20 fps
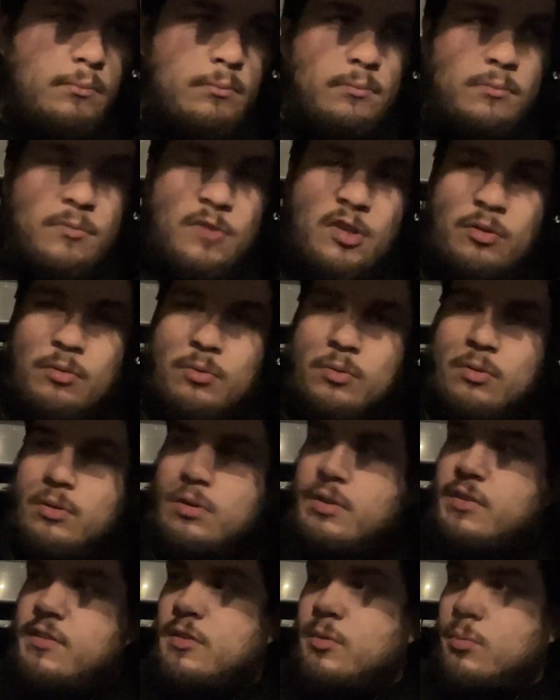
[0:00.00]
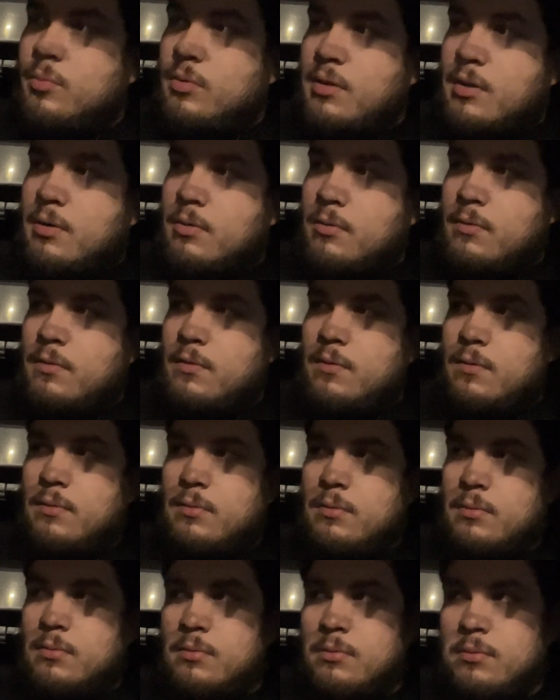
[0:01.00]
you know, I need someone else.
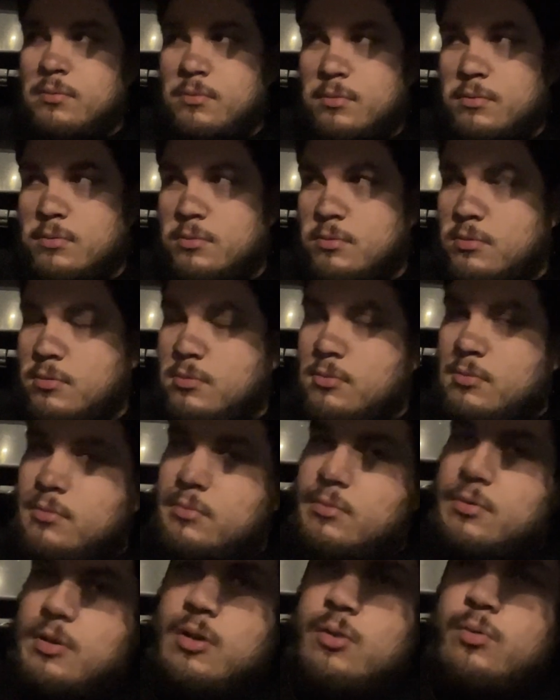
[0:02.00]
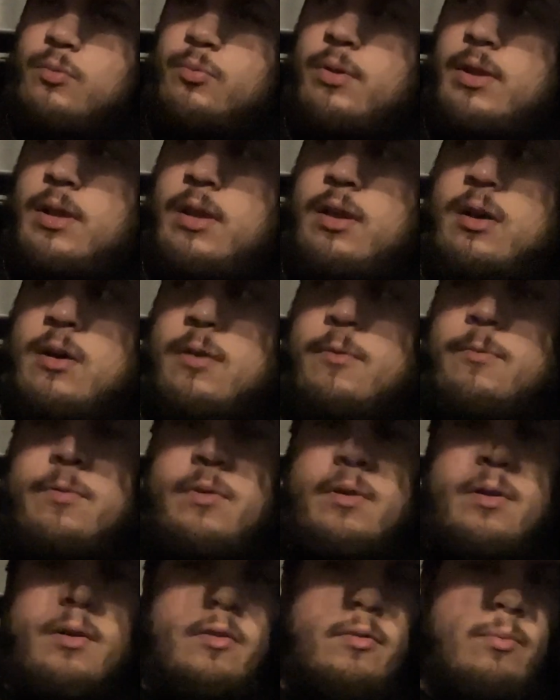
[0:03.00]
I don't really got
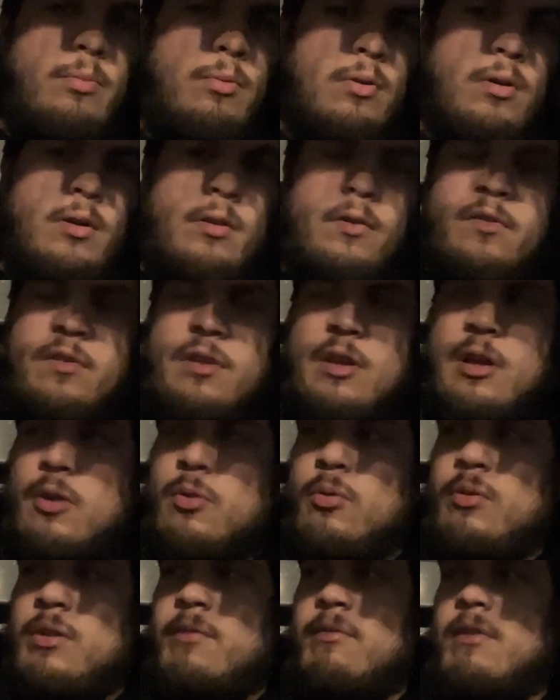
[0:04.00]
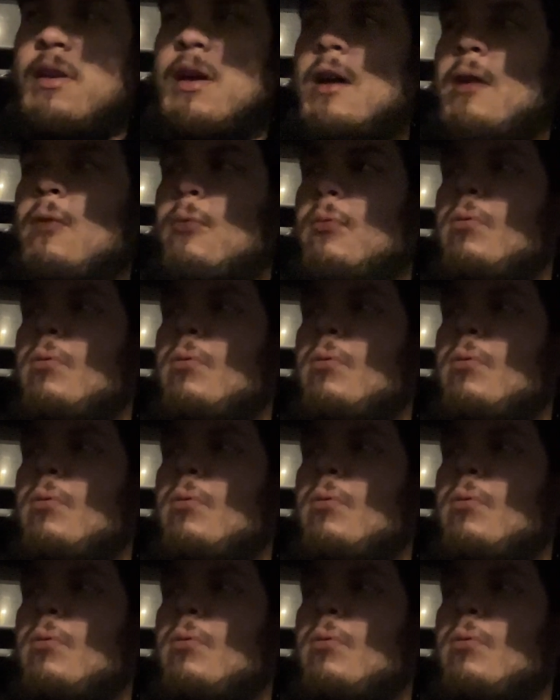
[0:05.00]
friends, bro. Honestly, I don't even have.